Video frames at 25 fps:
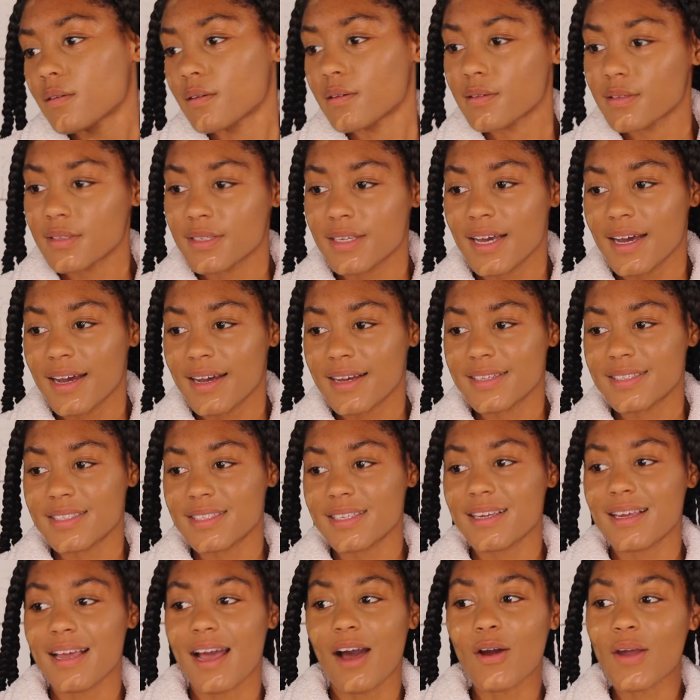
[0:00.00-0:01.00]
Yeah,
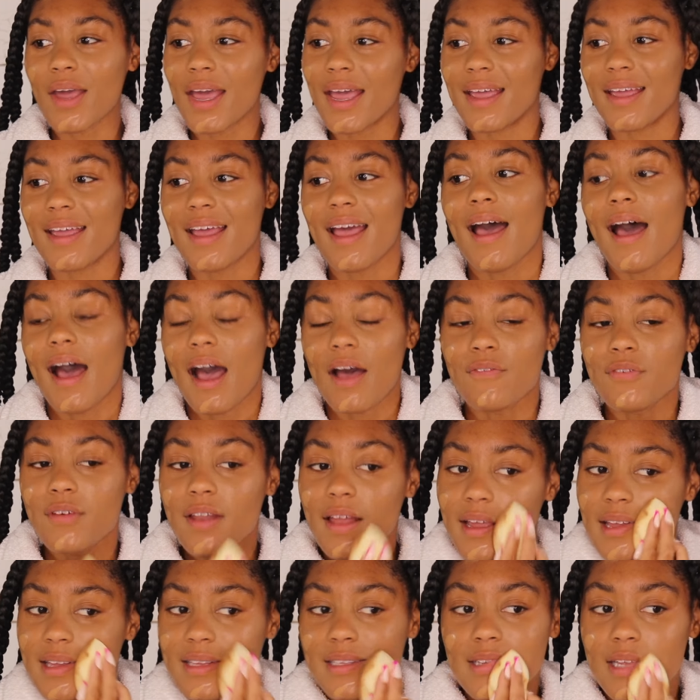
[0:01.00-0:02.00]
see, okay, I feel
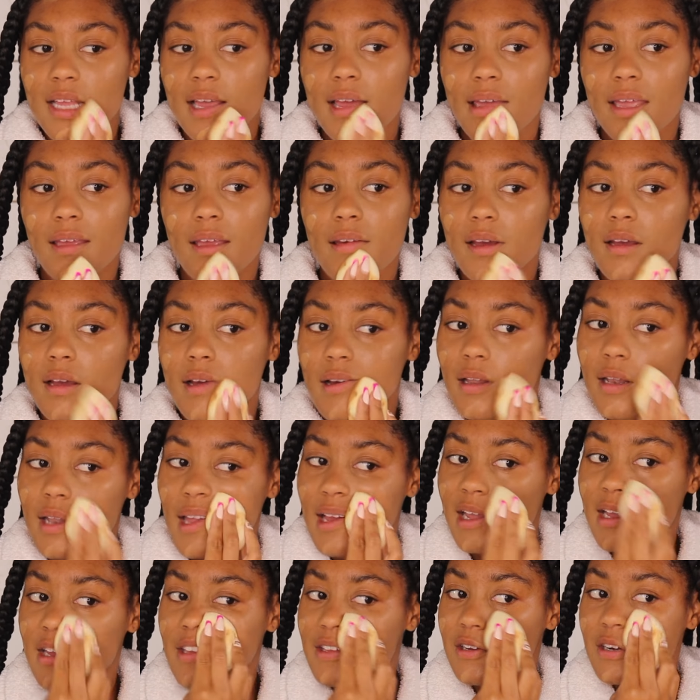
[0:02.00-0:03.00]
like it's like
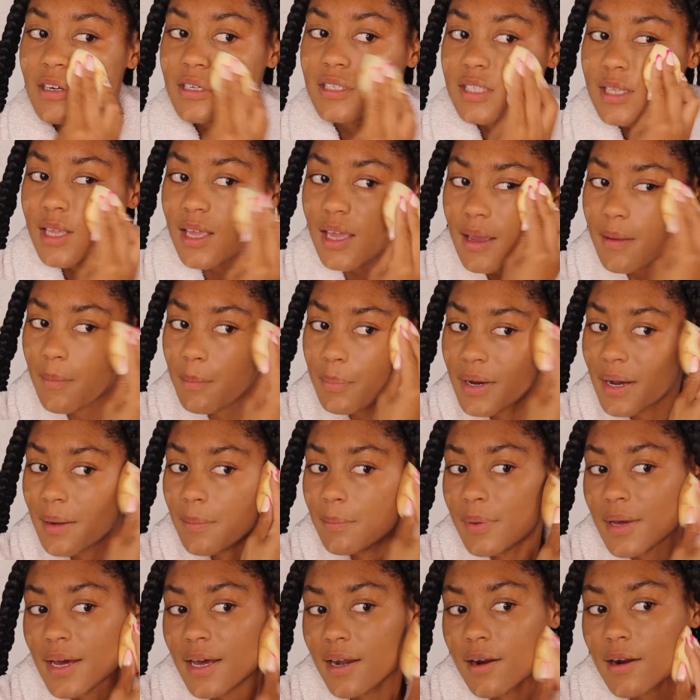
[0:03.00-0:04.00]
a your skin
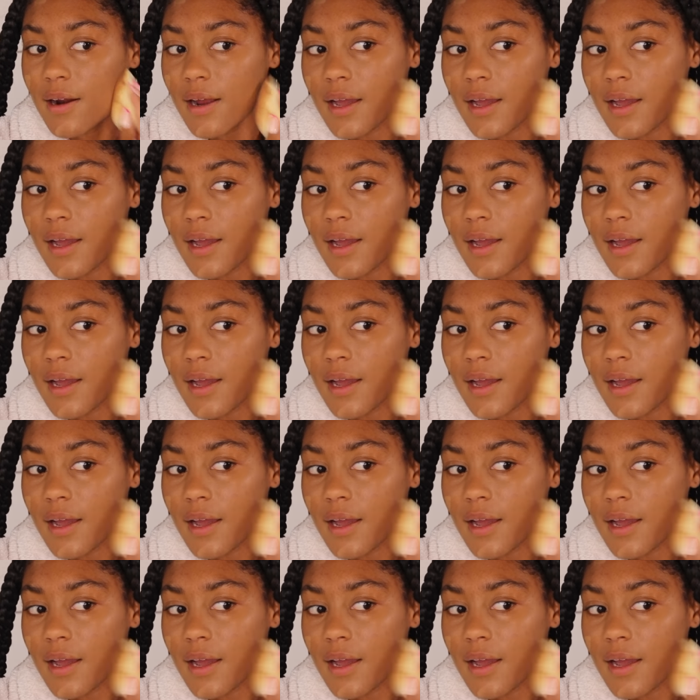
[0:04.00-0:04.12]
but better,